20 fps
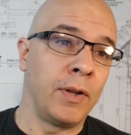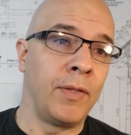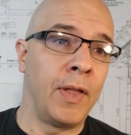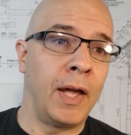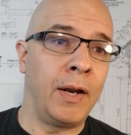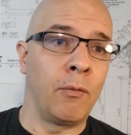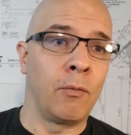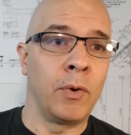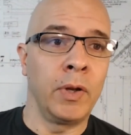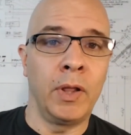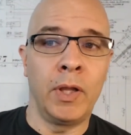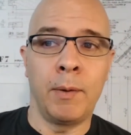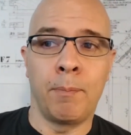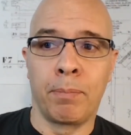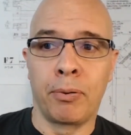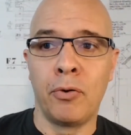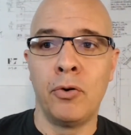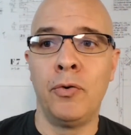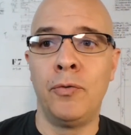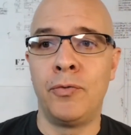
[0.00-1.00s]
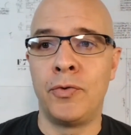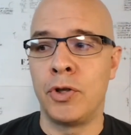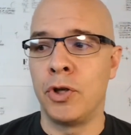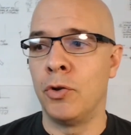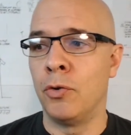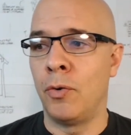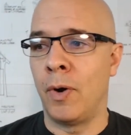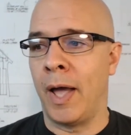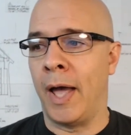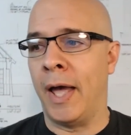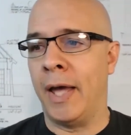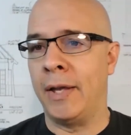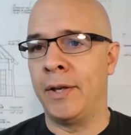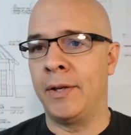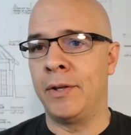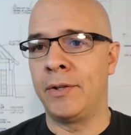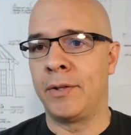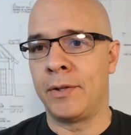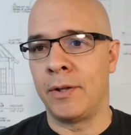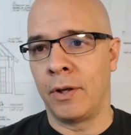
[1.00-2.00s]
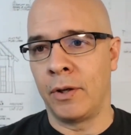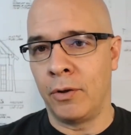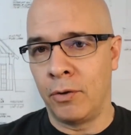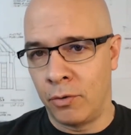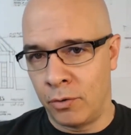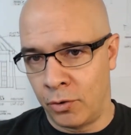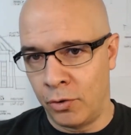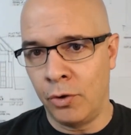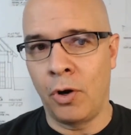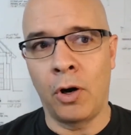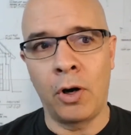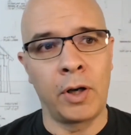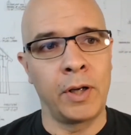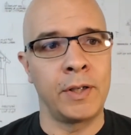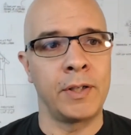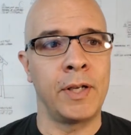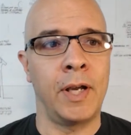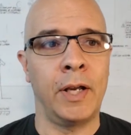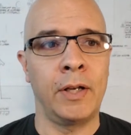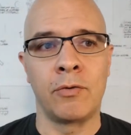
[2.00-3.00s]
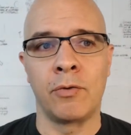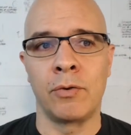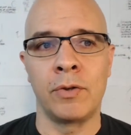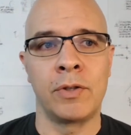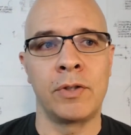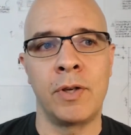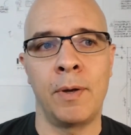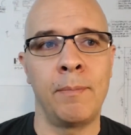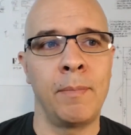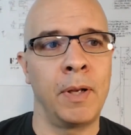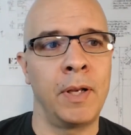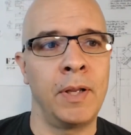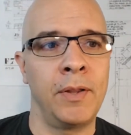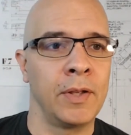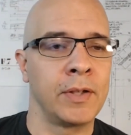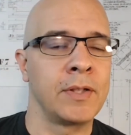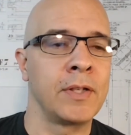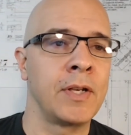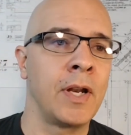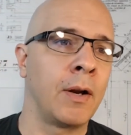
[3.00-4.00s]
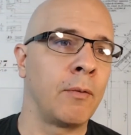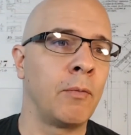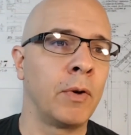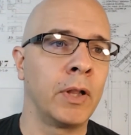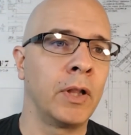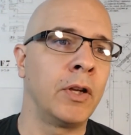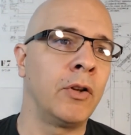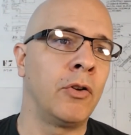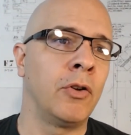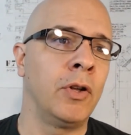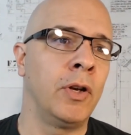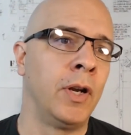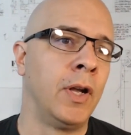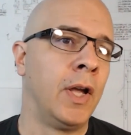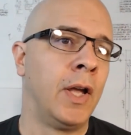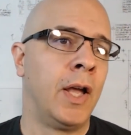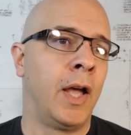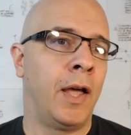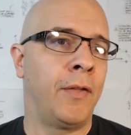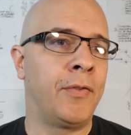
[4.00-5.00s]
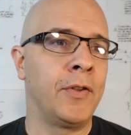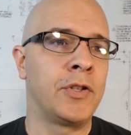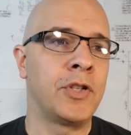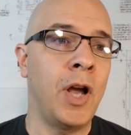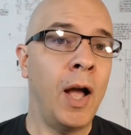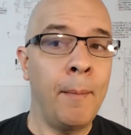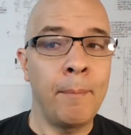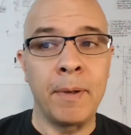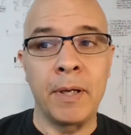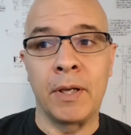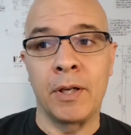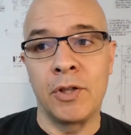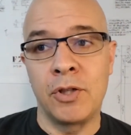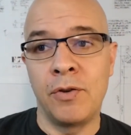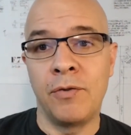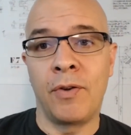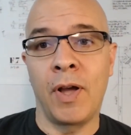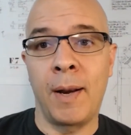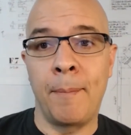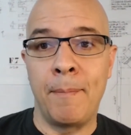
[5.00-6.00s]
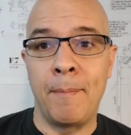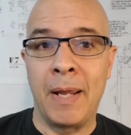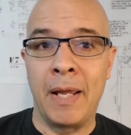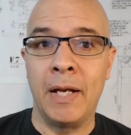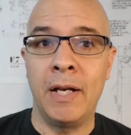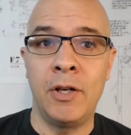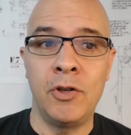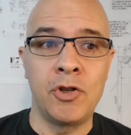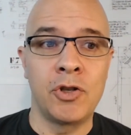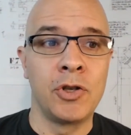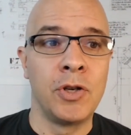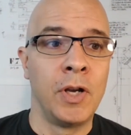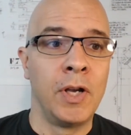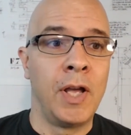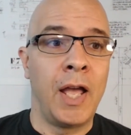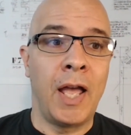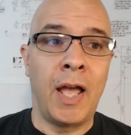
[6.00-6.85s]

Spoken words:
And that really proves you as a good architect or somebody that's not really good at the job, because you've got to manage